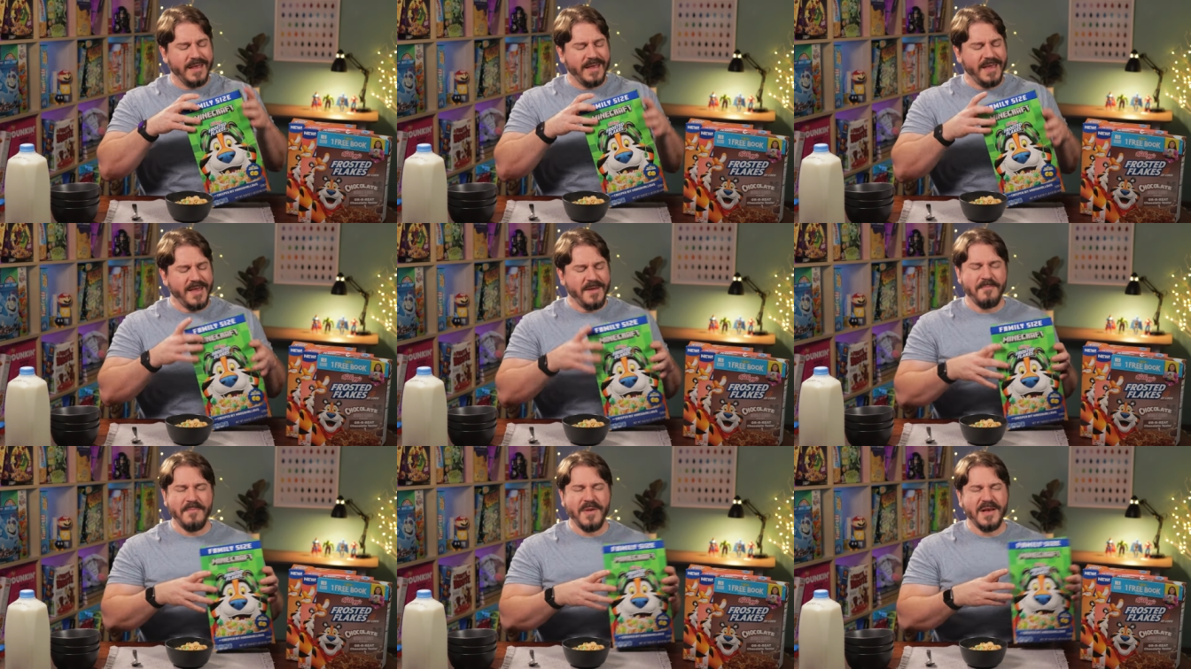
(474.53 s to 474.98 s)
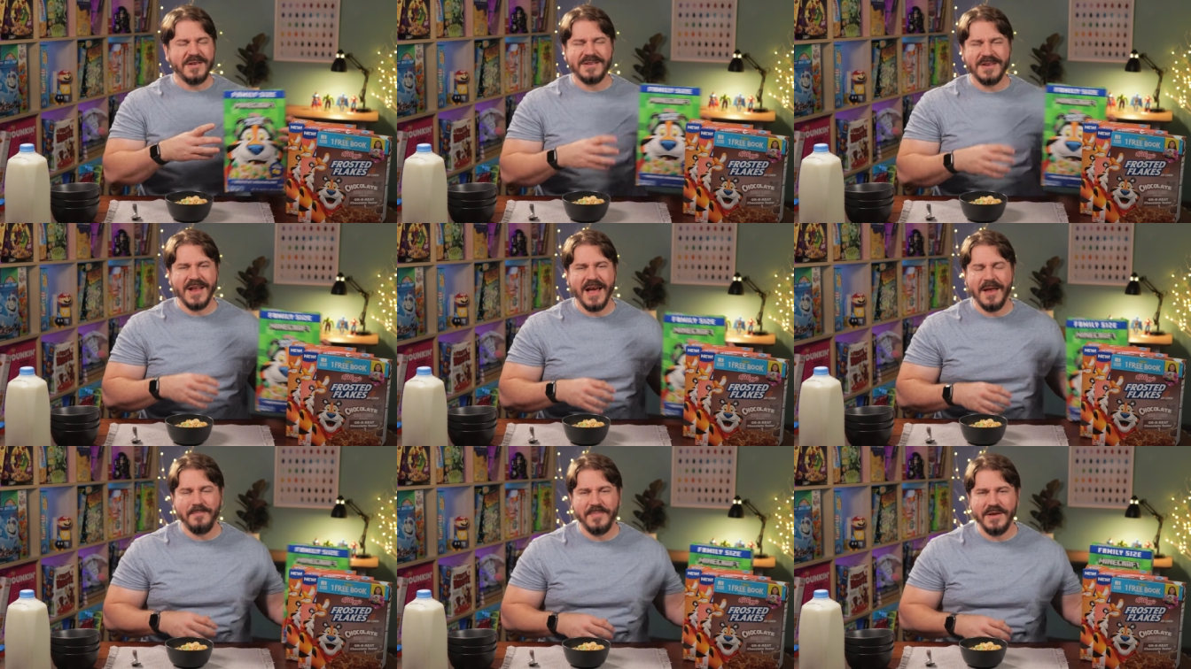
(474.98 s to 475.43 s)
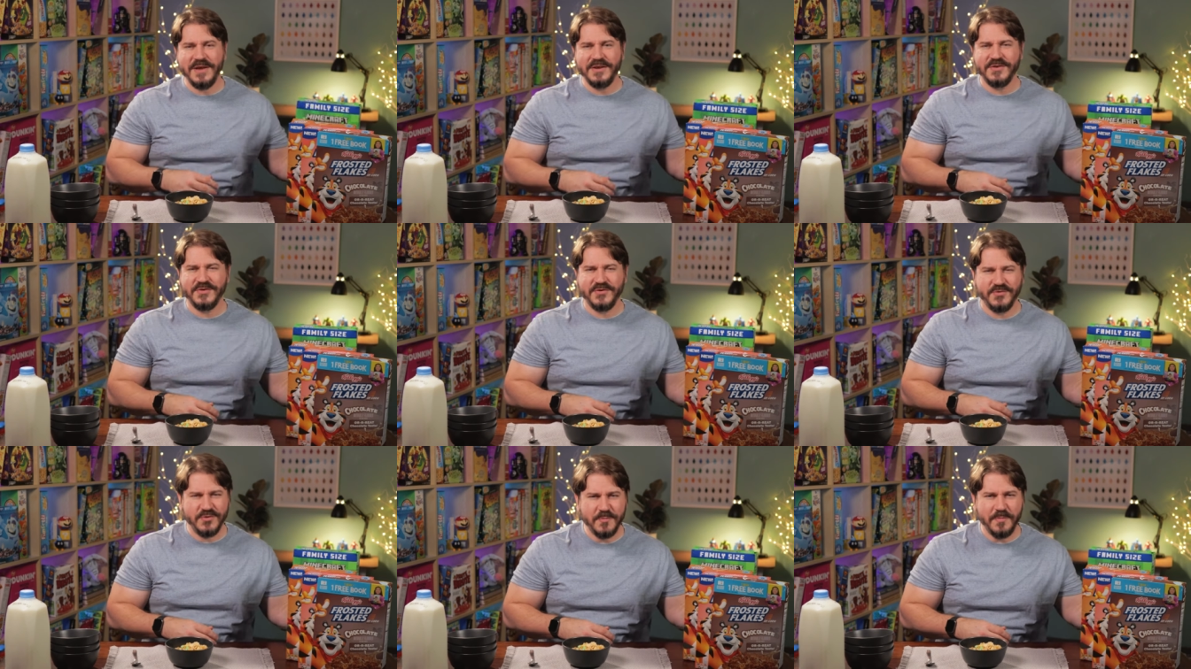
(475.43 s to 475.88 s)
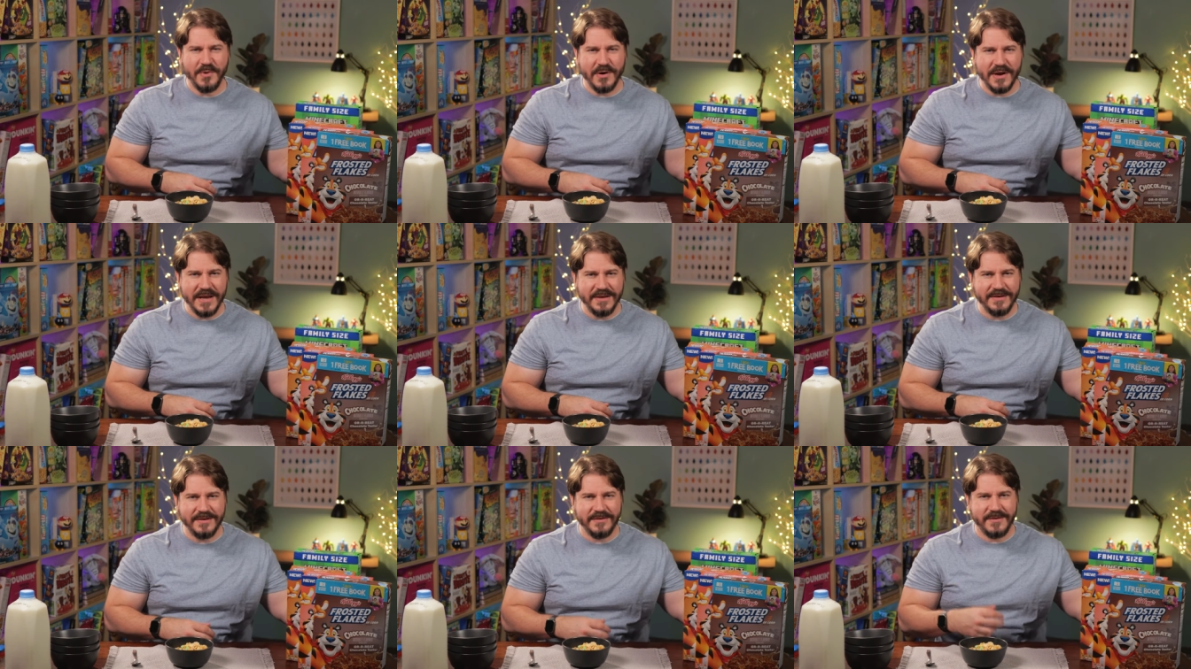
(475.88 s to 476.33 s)
it must not be super
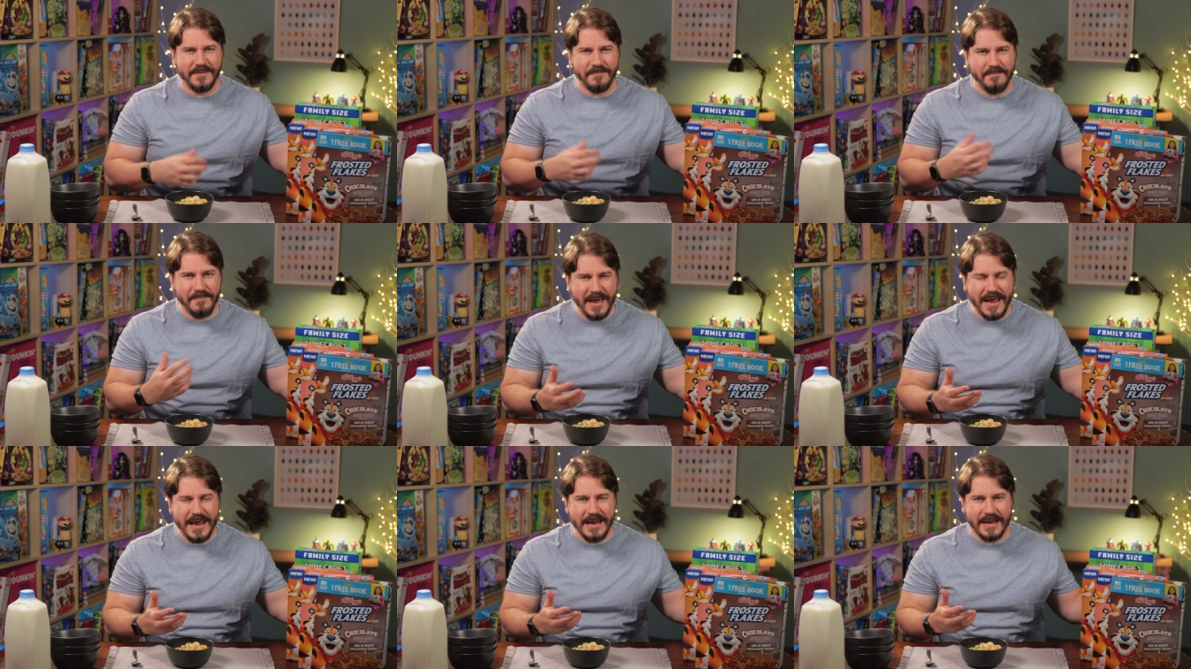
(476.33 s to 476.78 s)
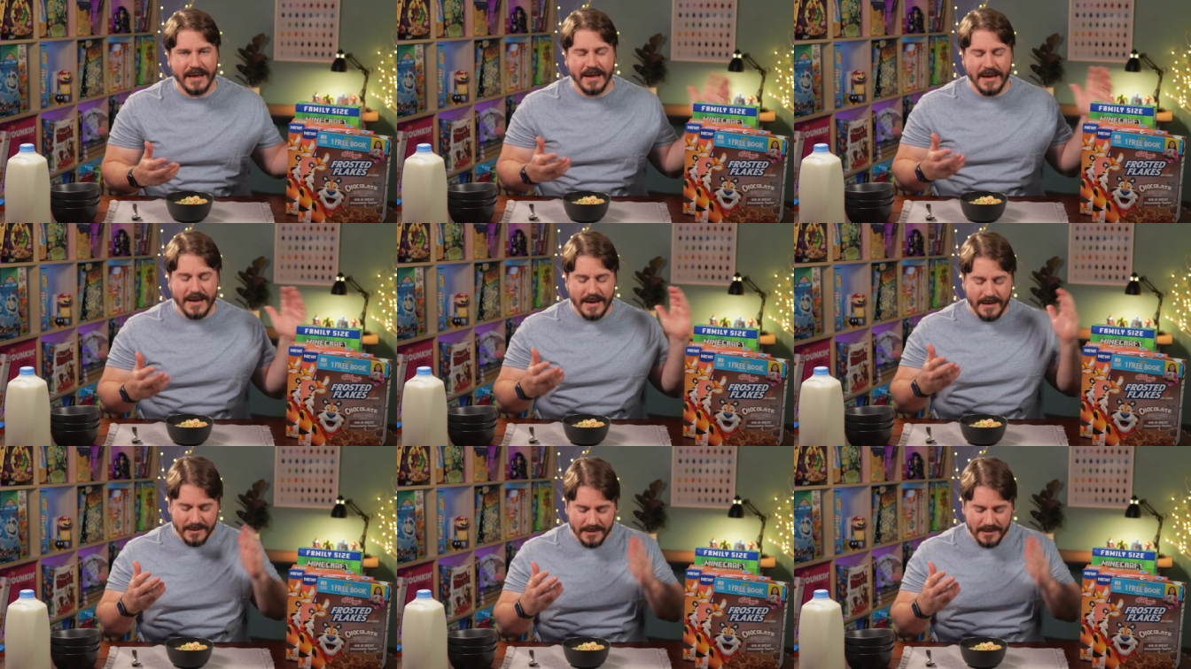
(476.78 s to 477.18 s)
easy to make